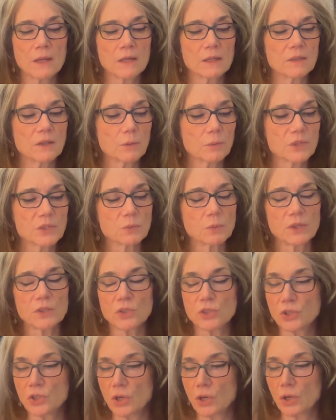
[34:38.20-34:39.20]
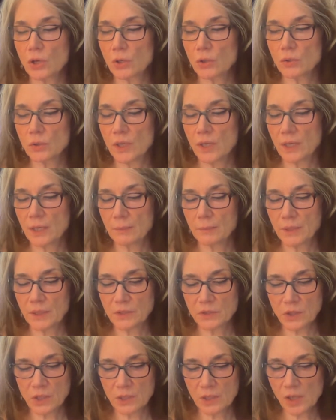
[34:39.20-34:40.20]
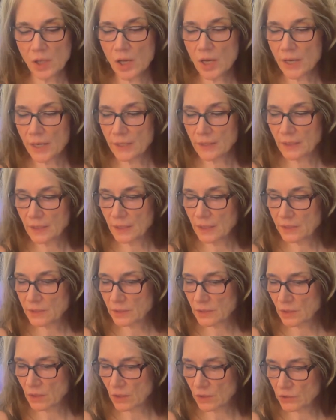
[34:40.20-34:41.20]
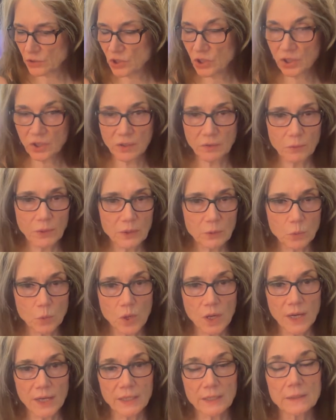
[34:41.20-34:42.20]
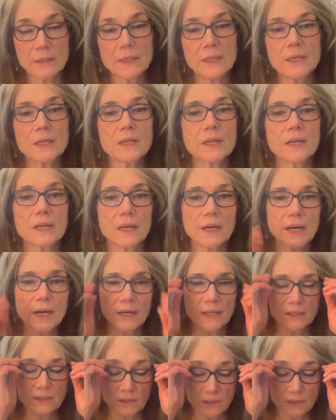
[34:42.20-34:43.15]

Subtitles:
There was one show, it's online. It's called Cherry Red Wine. It's a